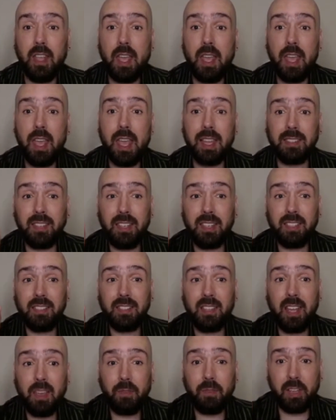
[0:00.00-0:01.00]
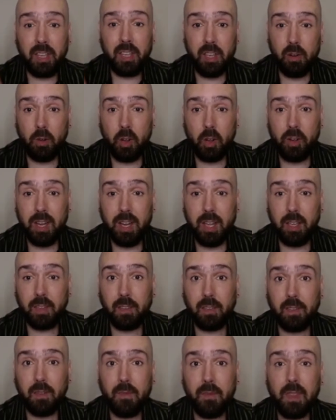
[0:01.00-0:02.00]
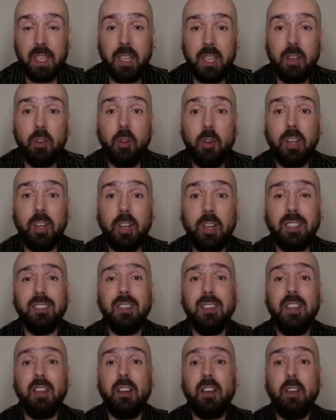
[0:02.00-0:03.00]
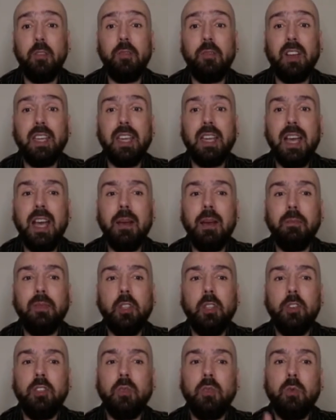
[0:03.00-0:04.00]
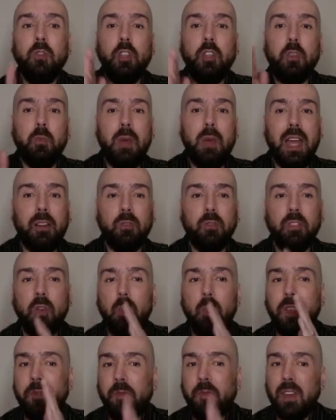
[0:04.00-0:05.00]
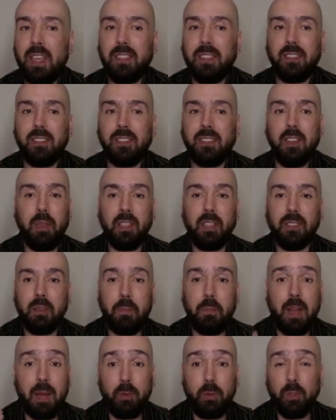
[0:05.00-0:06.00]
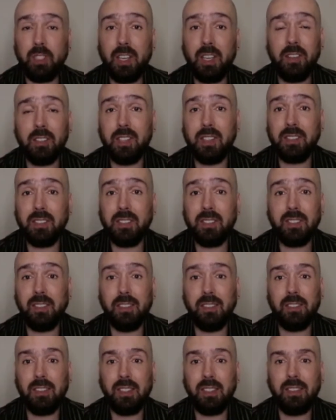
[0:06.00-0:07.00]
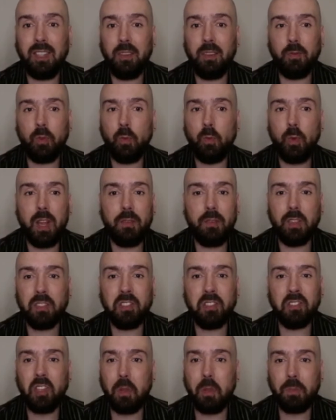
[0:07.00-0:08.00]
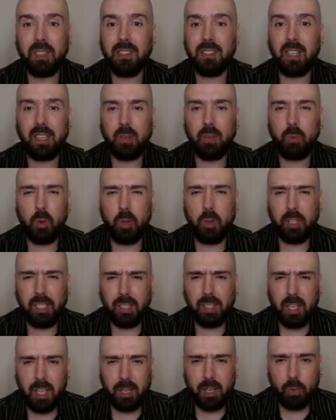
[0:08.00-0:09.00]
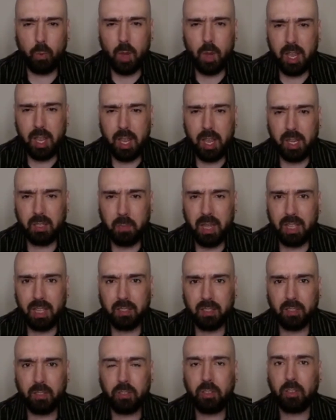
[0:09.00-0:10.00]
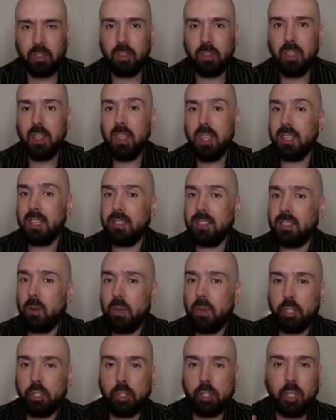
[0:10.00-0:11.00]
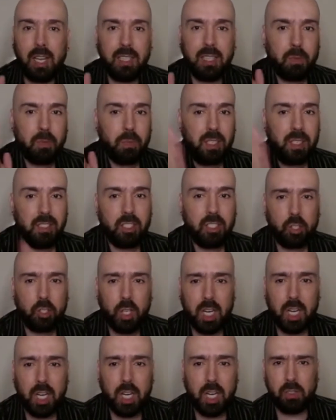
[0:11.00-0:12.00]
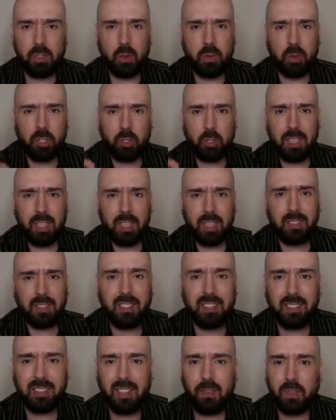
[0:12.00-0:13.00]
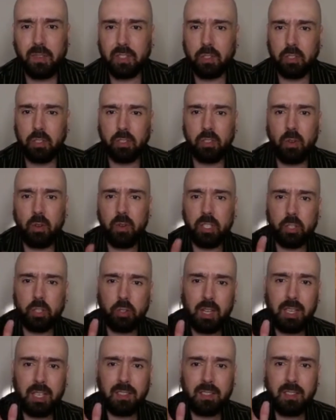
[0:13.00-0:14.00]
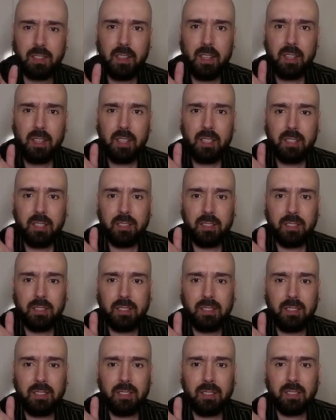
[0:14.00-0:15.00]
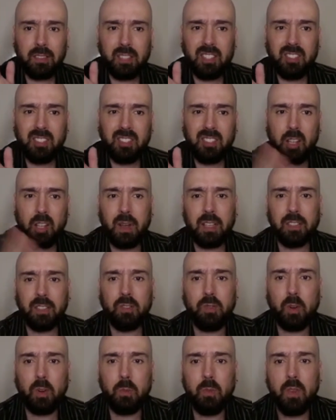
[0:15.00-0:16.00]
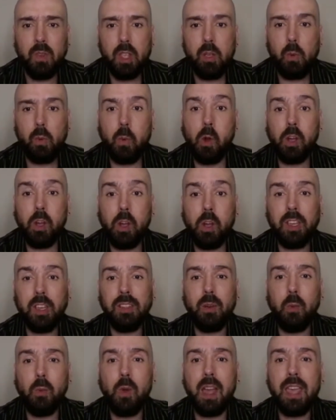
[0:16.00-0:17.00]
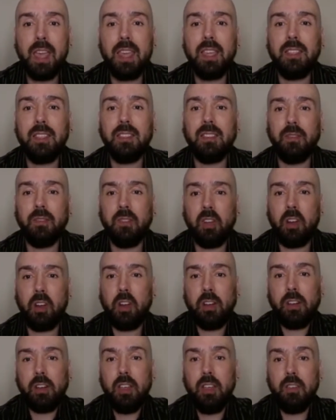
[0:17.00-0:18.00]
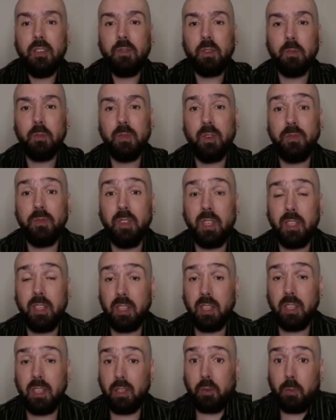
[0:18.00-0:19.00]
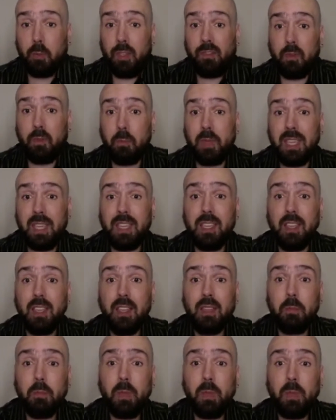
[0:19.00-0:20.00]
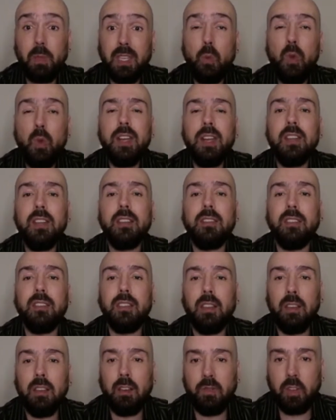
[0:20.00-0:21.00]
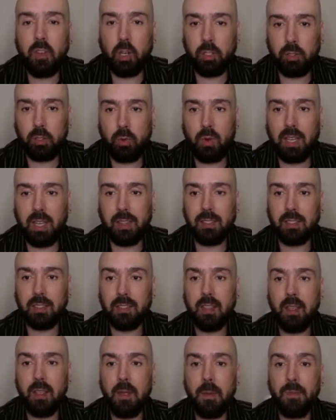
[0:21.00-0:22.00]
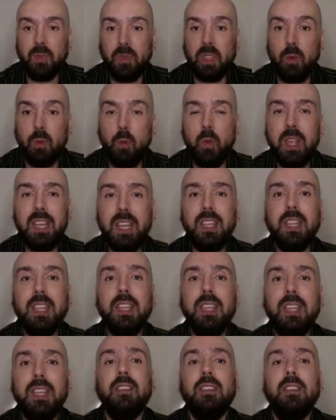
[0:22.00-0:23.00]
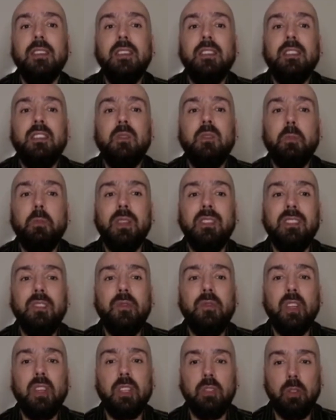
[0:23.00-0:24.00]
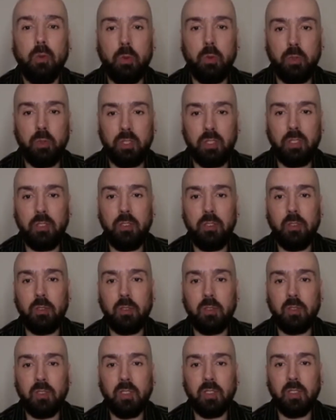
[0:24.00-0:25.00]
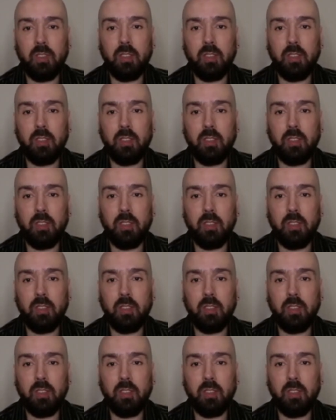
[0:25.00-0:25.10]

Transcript: as it is in heaven, here on earth, in order to overcome those battles that we face, because the Bible tells us that the devil will never stop. He's like a roaring lion waiting to pounce on you. He's always trying to bring destruction. He's always trying to deceive us. He's always trying to stop us from walking the ways of God, from even being a witness of God to others. We need specific tools to use,